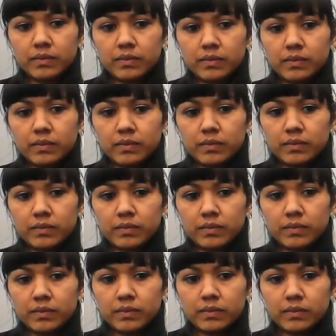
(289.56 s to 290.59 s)

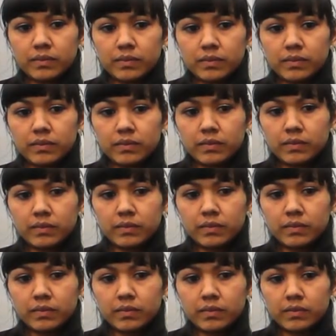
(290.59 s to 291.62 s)

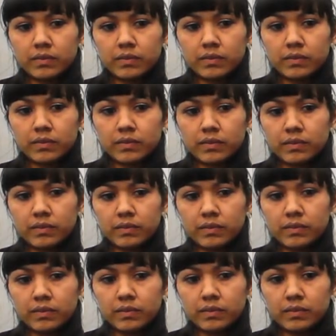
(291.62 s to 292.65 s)

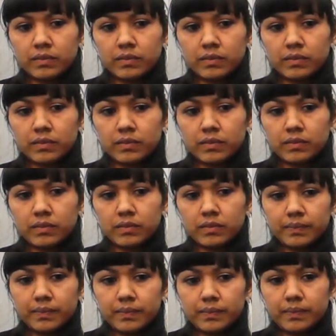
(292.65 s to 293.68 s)

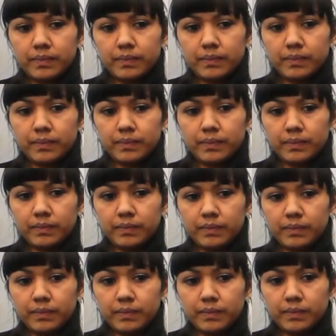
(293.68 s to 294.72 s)

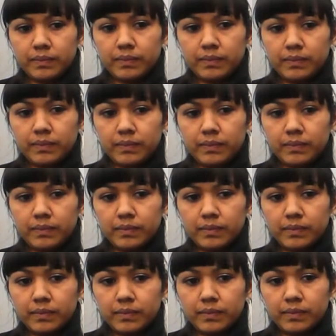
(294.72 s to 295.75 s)

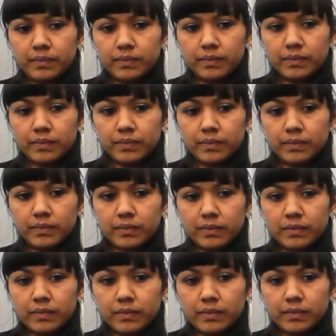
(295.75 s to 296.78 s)

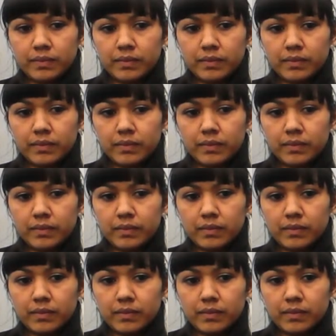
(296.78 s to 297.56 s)
This person isn't speaking.